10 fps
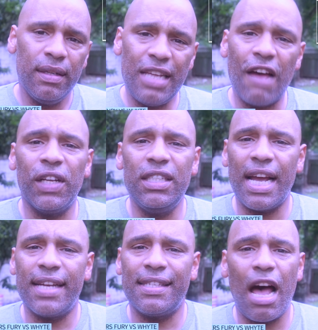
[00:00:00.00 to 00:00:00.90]
definitely
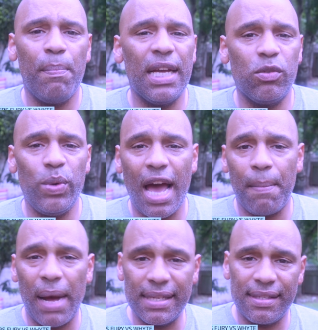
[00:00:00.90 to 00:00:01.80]
check us out because we
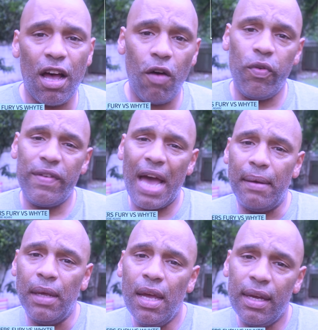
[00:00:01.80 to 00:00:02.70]
got myself, we
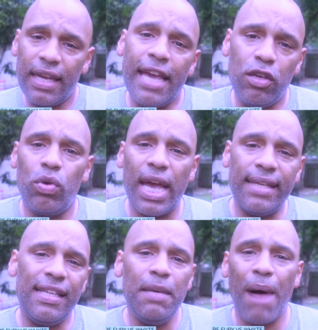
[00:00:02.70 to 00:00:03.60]
got
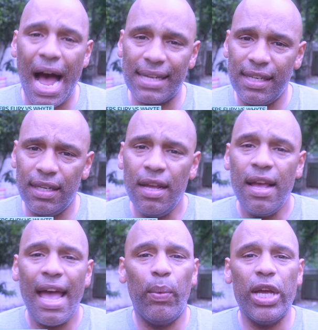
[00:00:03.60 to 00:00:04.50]
KQKC Boxing,
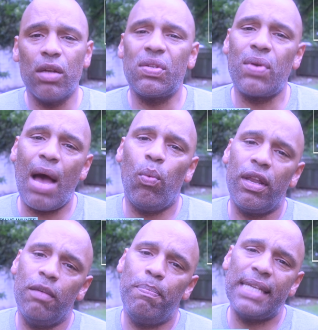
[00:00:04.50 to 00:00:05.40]
and we also got
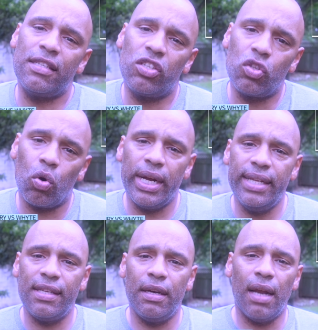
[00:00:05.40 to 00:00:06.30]
one of the best
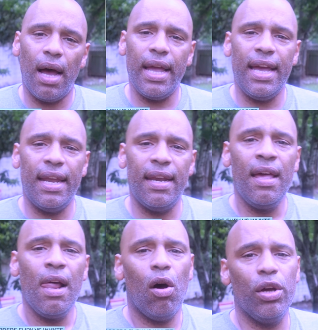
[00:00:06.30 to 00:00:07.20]
historians in
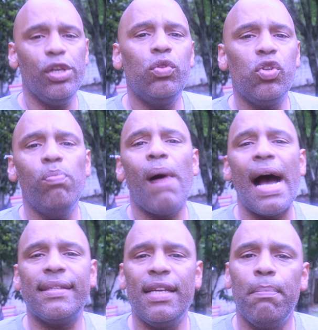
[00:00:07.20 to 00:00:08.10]
on YouTube
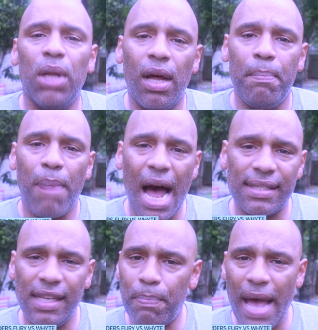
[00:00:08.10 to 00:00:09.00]
boxing, Blood
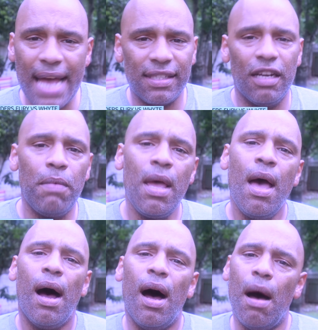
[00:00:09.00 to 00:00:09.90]
Boxing, passionate
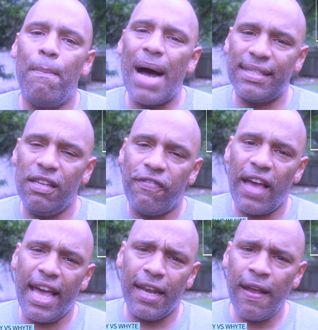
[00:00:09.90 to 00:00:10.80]
boxing
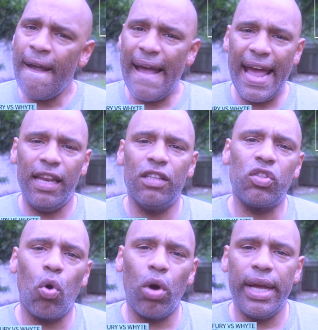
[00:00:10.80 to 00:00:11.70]
fan and
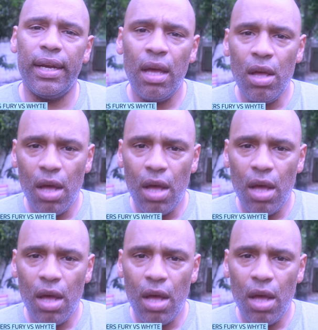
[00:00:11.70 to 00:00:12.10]
historian